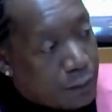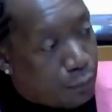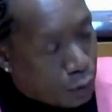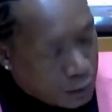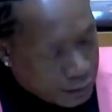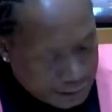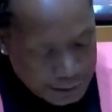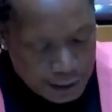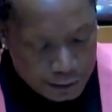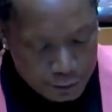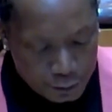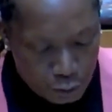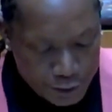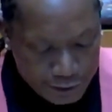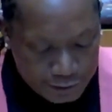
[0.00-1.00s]
political
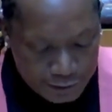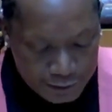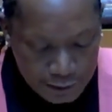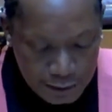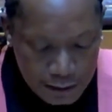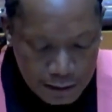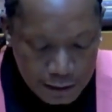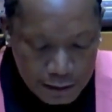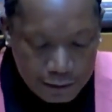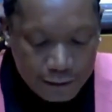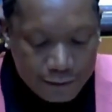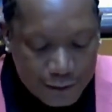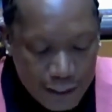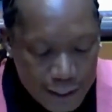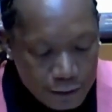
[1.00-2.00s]
noise. It
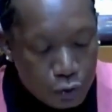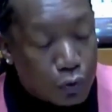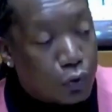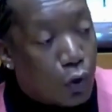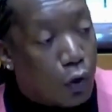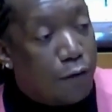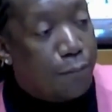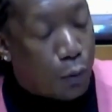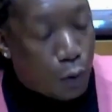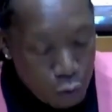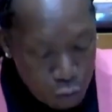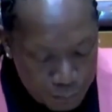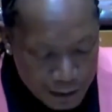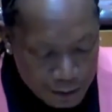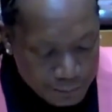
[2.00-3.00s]
is there to solve
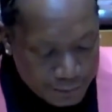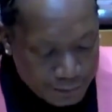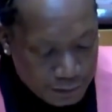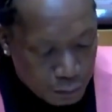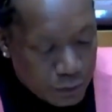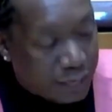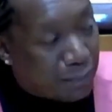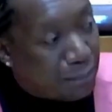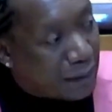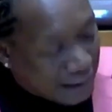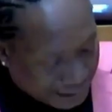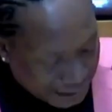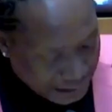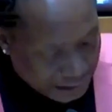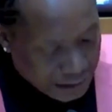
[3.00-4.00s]
problems with
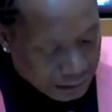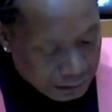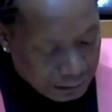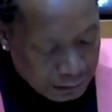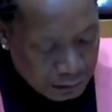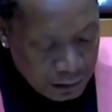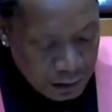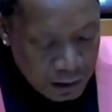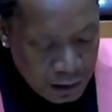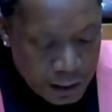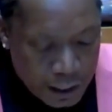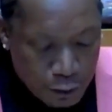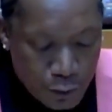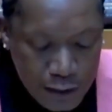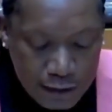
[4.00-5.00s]
precision.
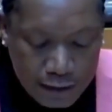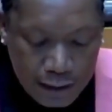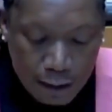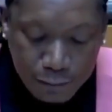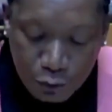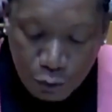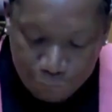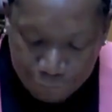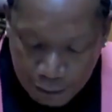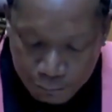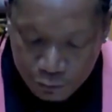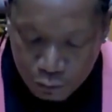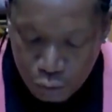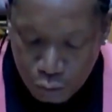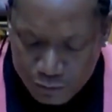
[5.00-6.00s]
And when it comes to
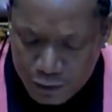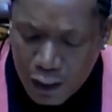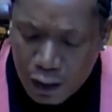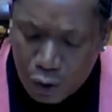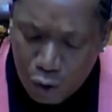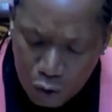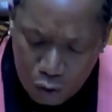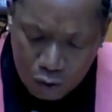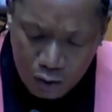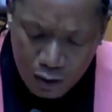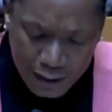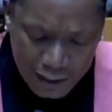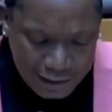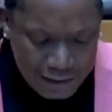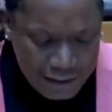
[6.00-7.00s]
farm schools, the law
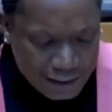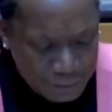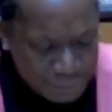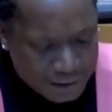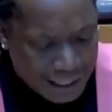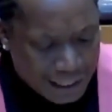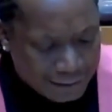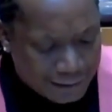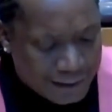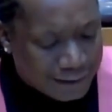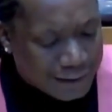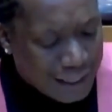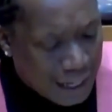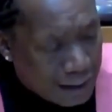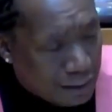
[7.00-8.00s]
already gives us the
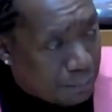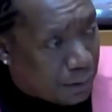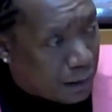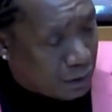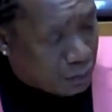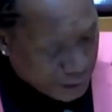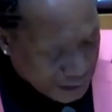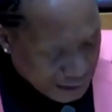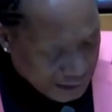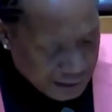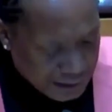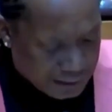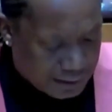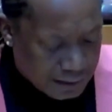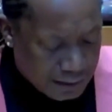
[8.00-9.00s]
scalpel we
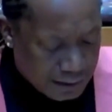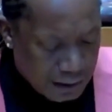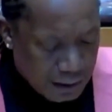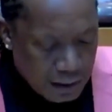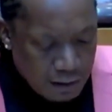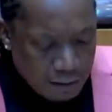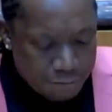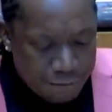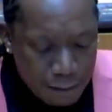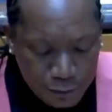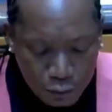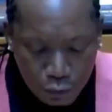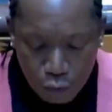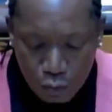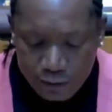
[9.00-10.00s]
need. Farm
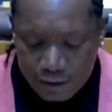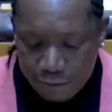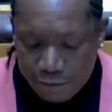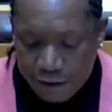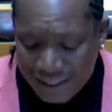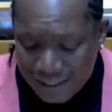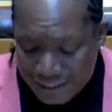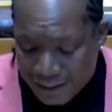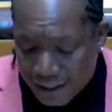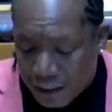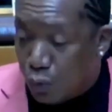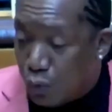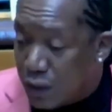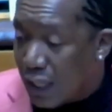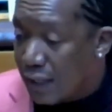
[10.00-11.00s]
schools have a
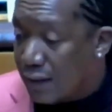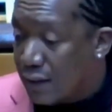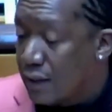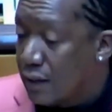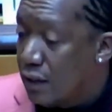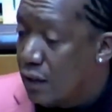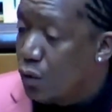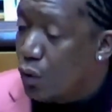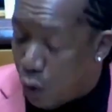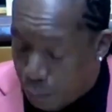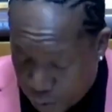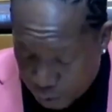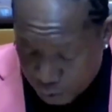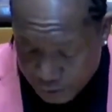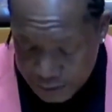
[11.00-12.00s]
history rooted in
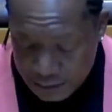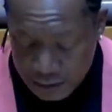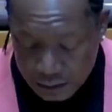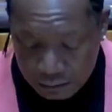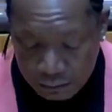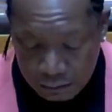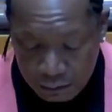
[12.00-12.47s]
cooperation.